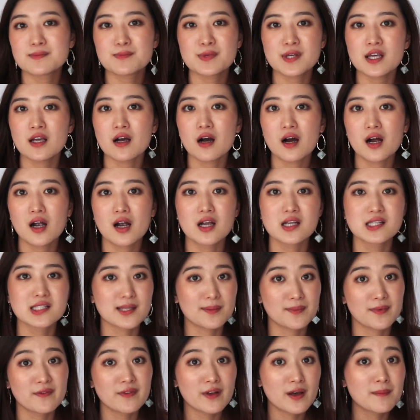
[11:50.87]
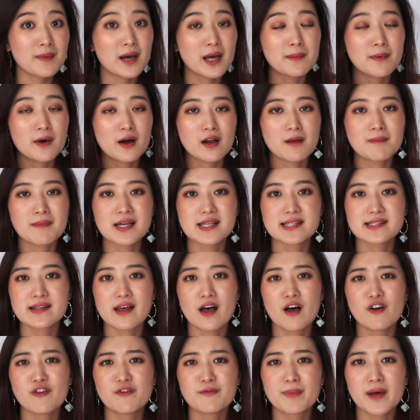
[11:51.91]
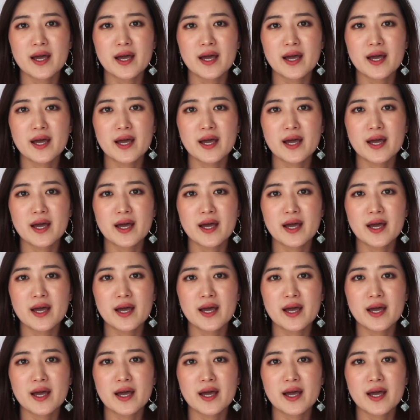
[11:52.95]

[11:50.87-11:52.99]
PR, some of them I bought it myself,